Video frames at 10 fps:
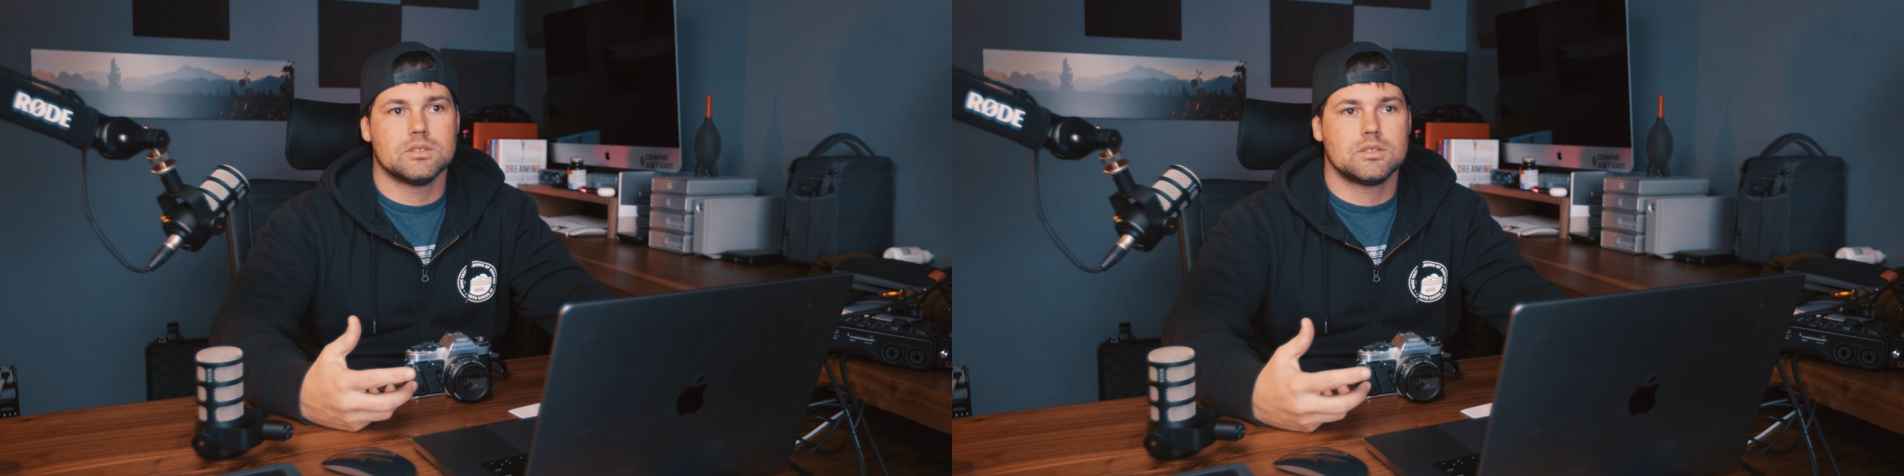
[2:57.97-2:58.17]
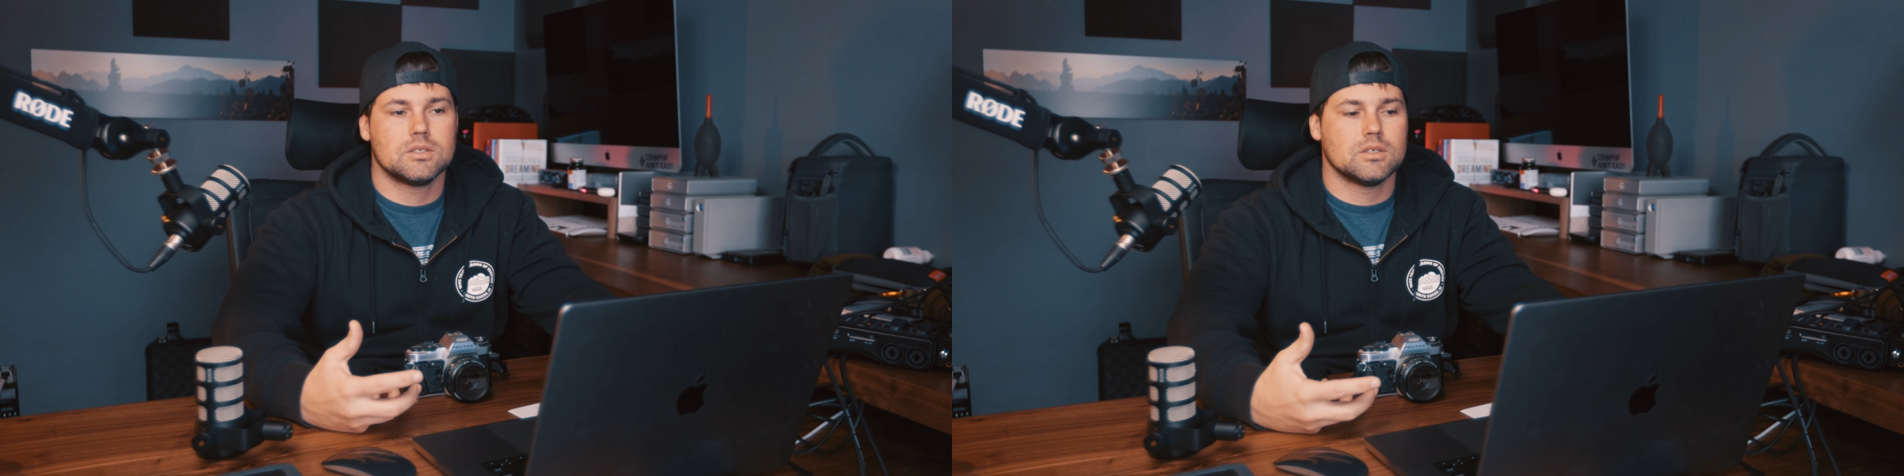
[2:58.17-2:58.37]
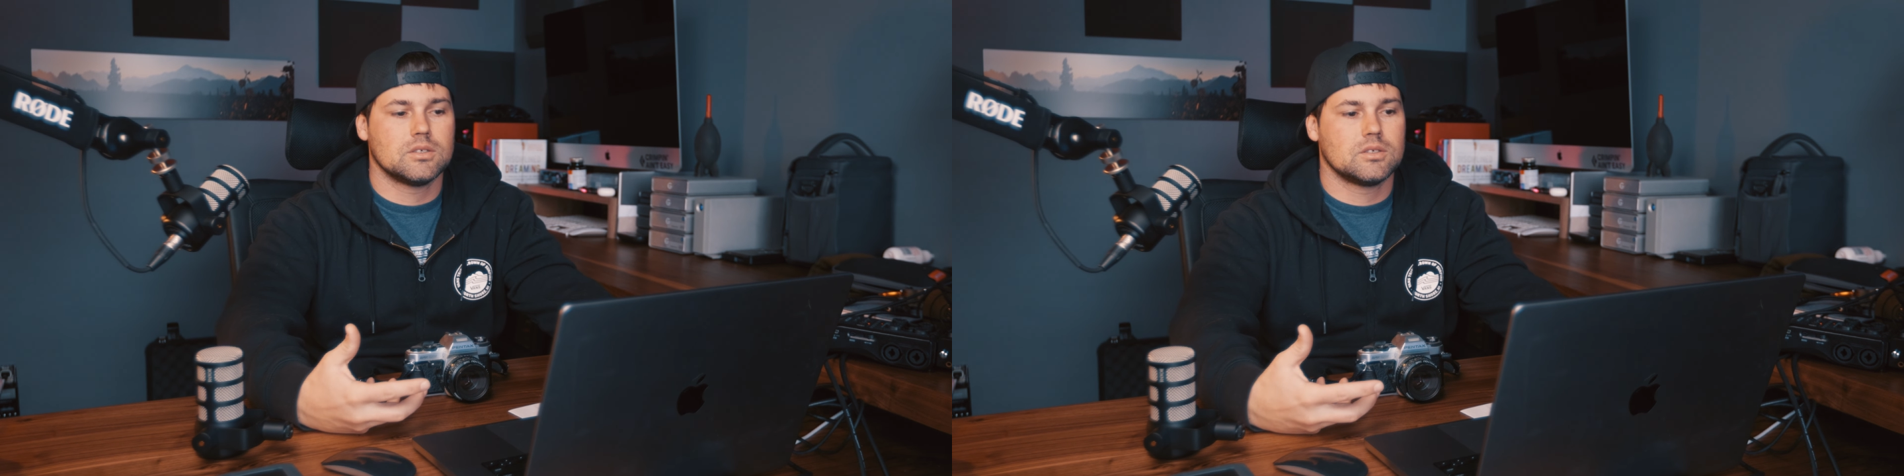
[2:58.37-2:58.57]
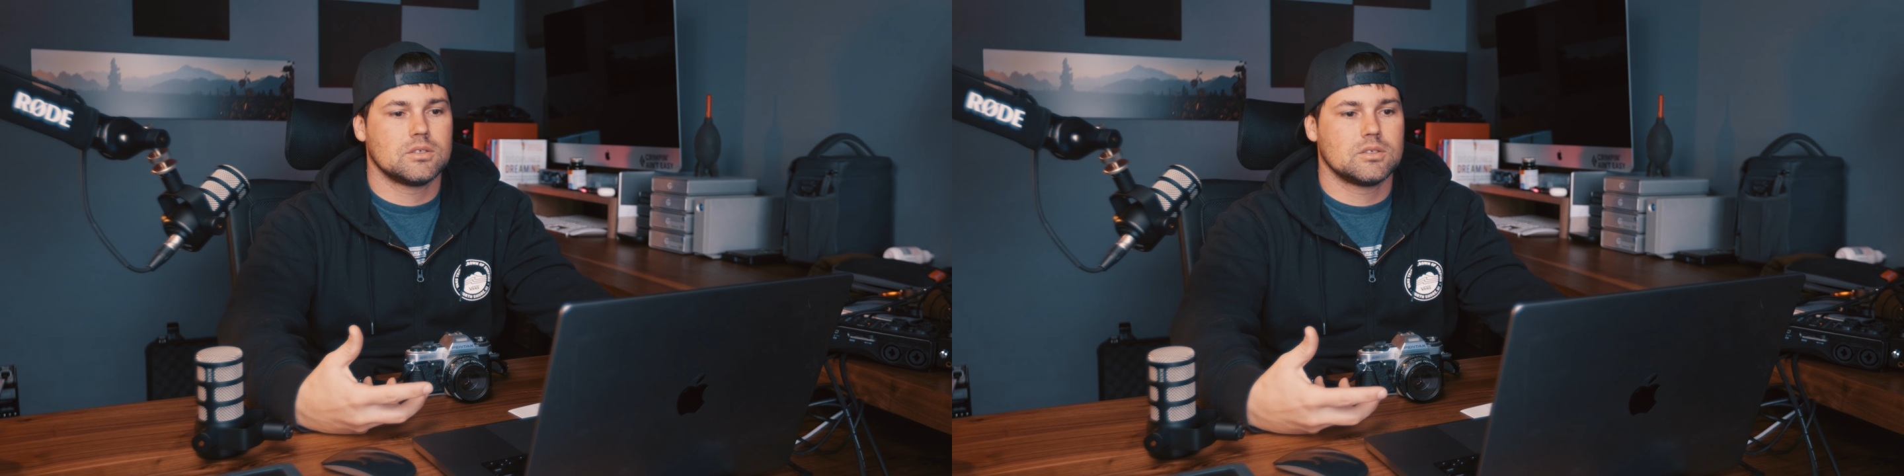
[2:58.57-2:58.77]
to